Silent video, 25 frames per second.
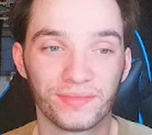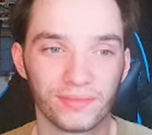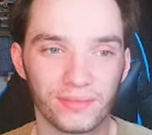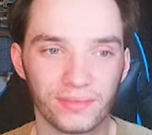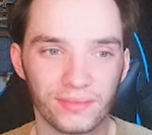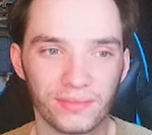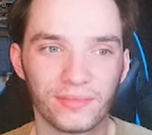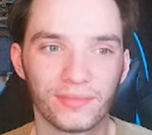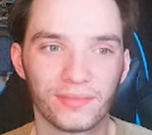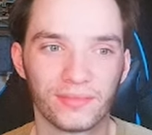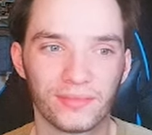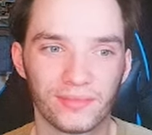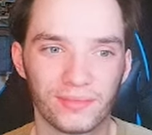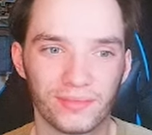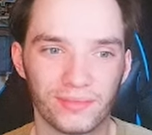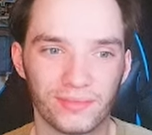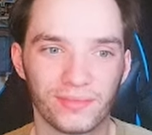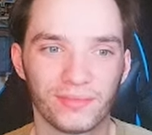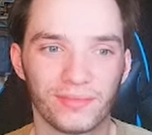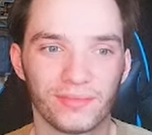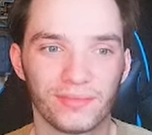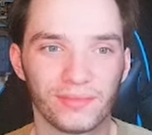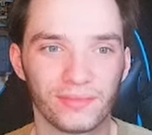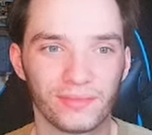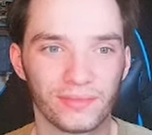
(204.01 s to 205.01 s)
for these time
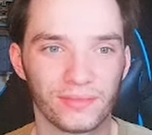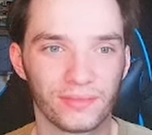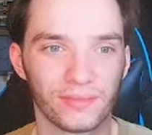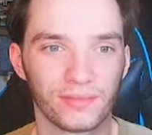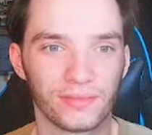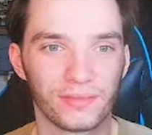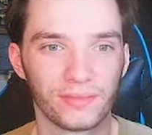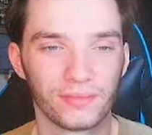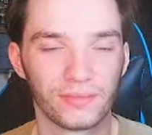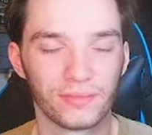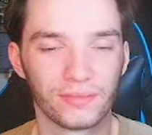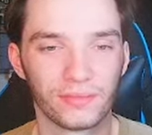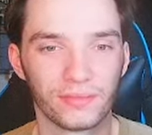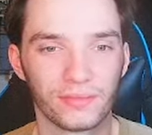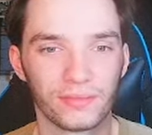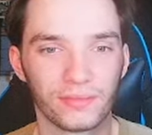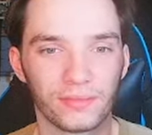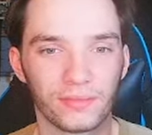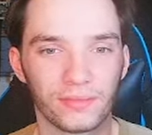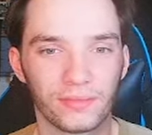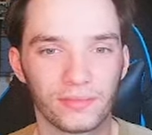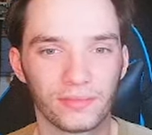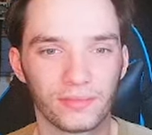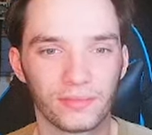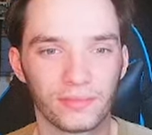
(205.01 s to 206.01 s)
jumps is an ellipsis, and
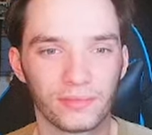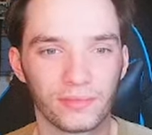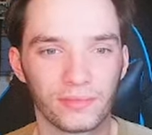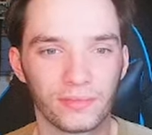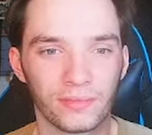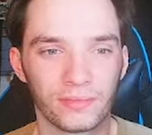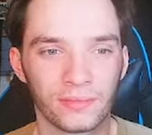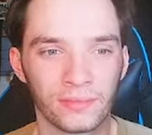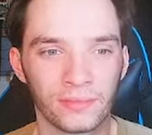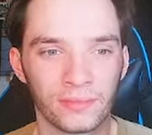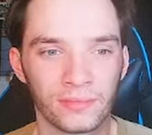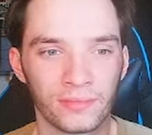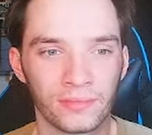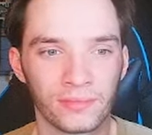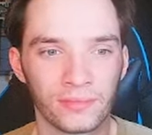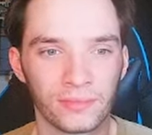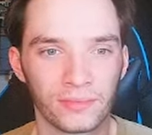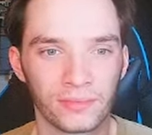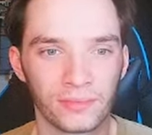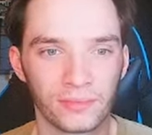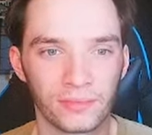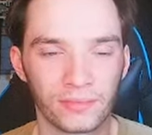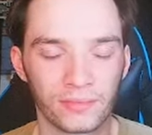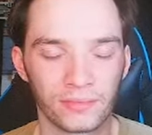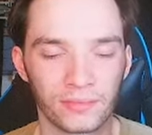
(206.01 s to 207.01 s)
they technically break
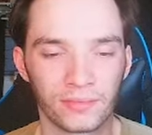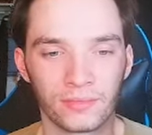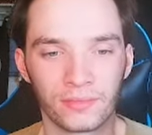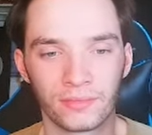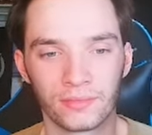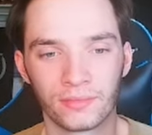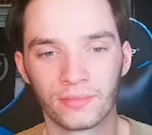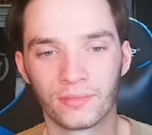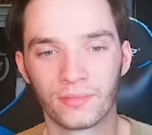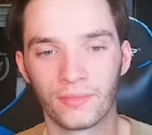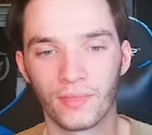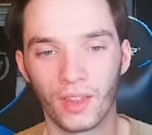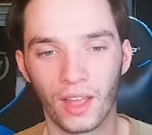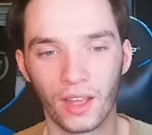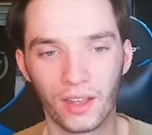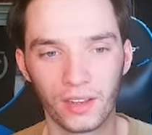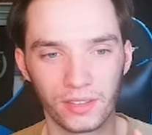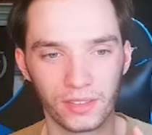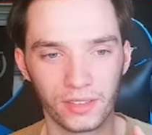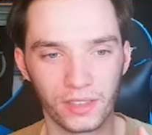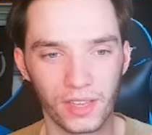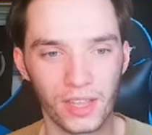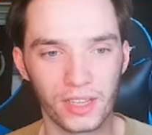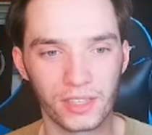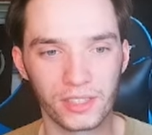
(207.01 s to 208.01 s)
continuity, but they make...
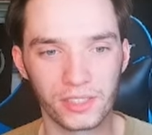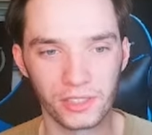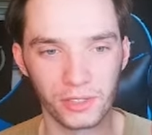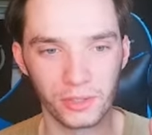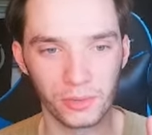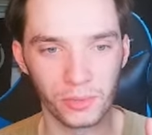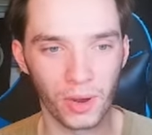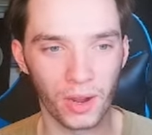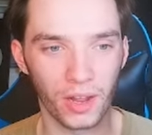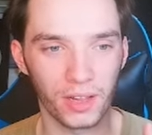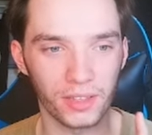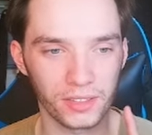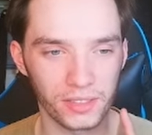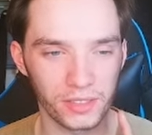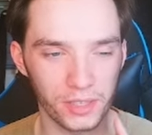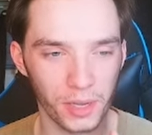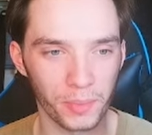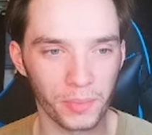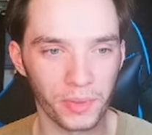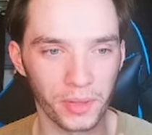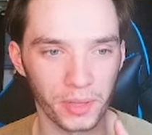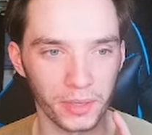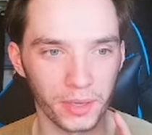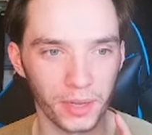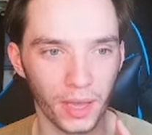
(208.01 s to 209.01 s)
Unless you want
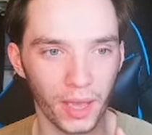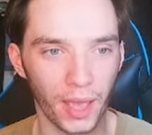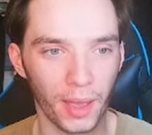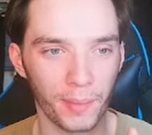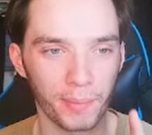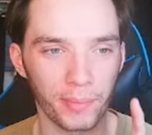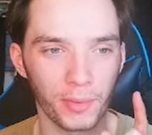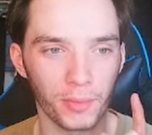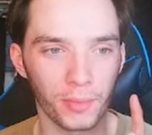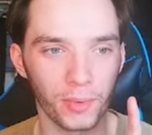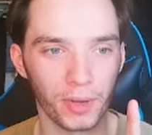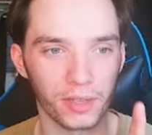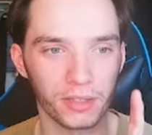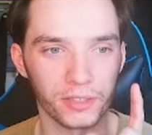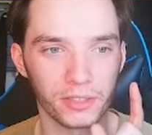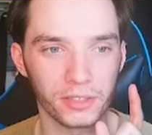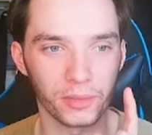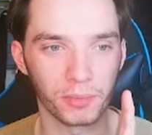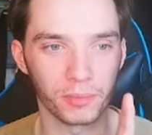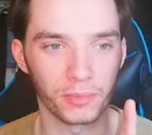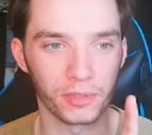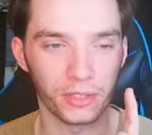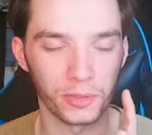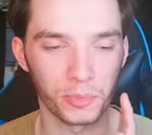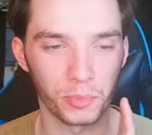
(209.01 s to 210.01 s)
something to happen while
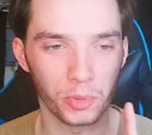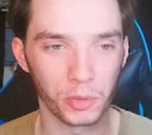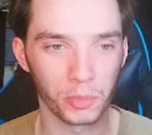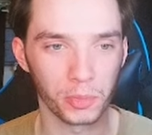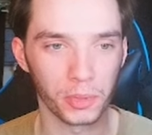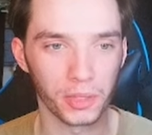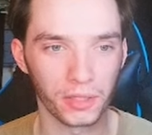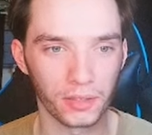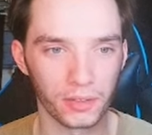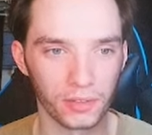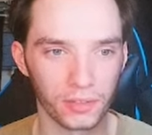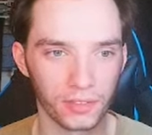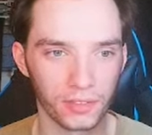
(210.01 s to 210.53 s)
someone is pooping.